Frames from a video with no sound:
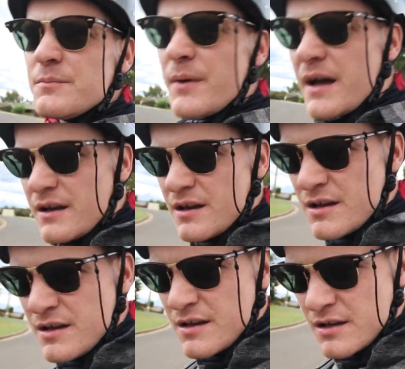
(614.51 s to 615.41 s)
but
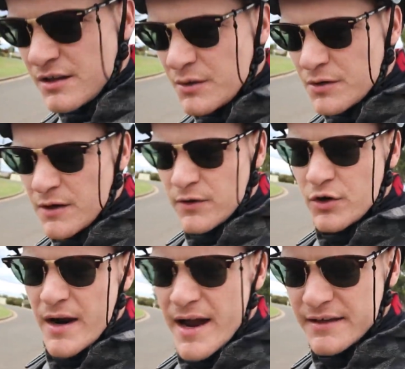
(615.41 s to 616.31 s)
going over
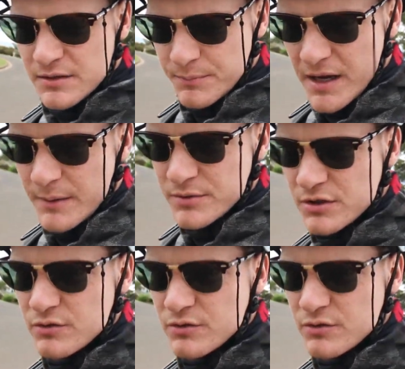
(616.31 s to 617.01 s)
cracks and bumps and